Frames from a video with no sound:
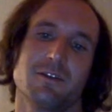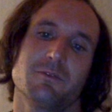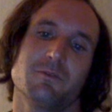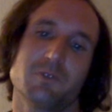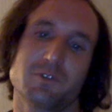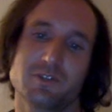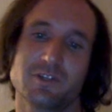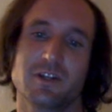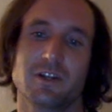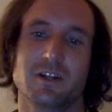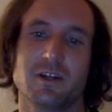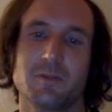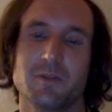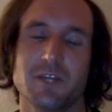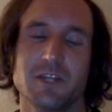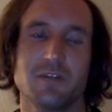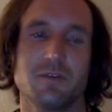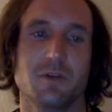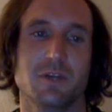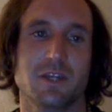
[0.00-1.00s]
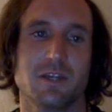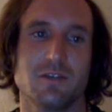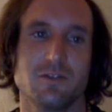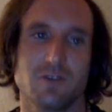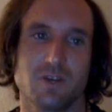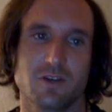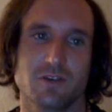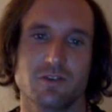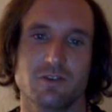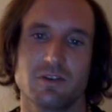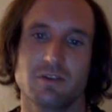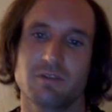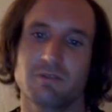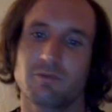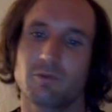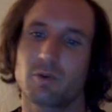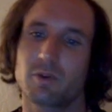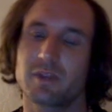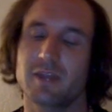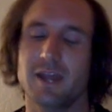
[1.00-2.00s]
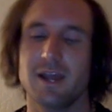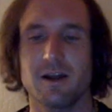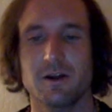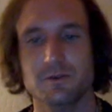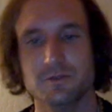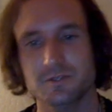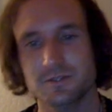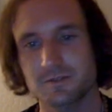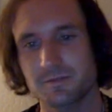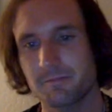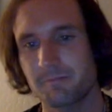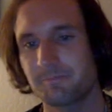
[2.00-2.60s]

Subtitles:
which they're coming into a conjunction in the 4th house.